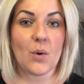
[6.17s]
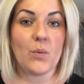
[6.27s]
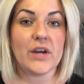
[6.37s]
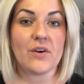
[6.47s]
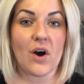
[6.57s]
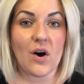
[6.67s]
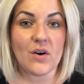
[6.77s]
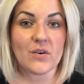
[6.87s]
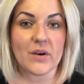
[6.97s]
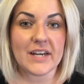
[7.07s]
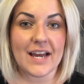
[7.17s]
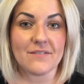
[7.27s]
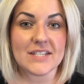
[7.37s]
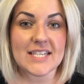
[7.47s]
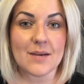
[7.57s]
we are all going to have
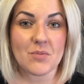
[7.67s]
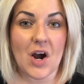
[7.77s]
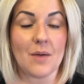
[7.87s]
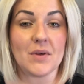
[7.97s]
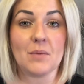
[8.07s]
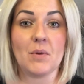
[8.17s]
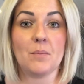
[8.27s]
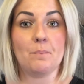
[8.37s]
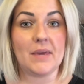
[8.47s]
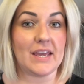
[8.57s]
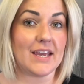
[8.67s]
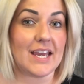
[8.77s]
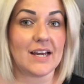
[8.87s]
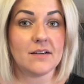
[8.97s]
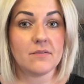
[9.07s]
the same problem
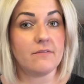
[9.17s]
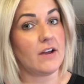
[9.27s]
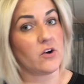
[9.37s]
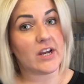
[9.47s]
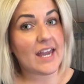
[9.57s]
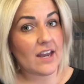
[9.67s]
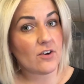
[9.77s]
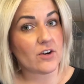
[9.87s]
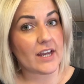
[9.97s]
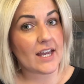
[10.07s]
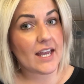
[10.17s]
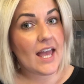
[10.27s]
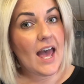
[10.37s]
being very hairy.